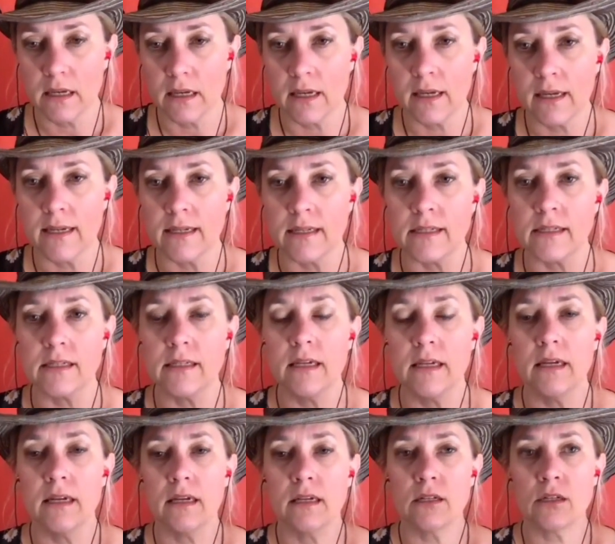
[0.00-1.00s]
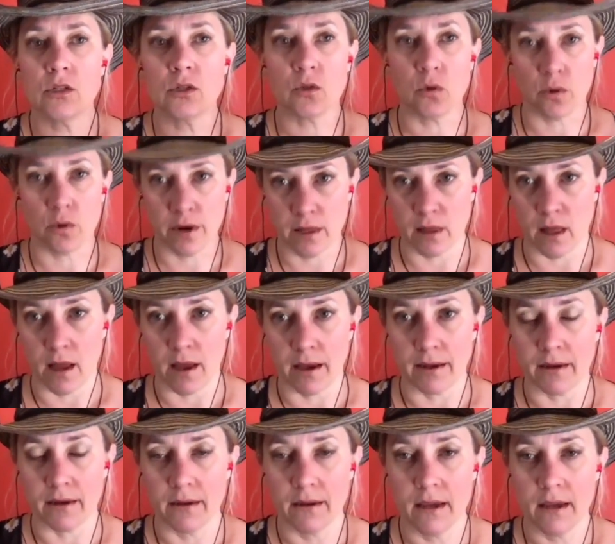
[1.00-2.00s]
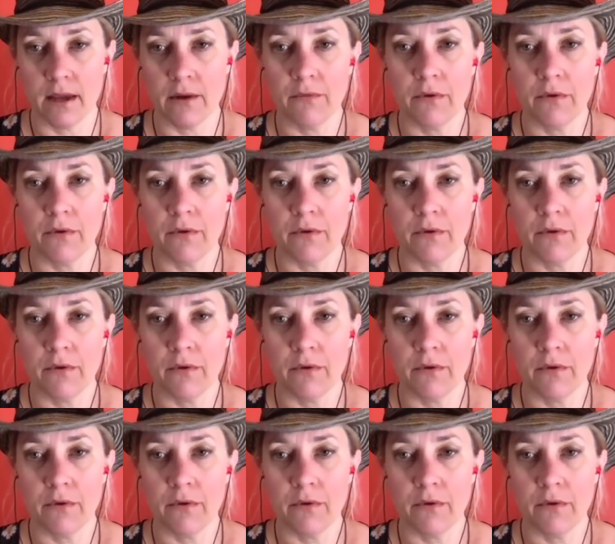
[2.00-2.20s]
is storyline and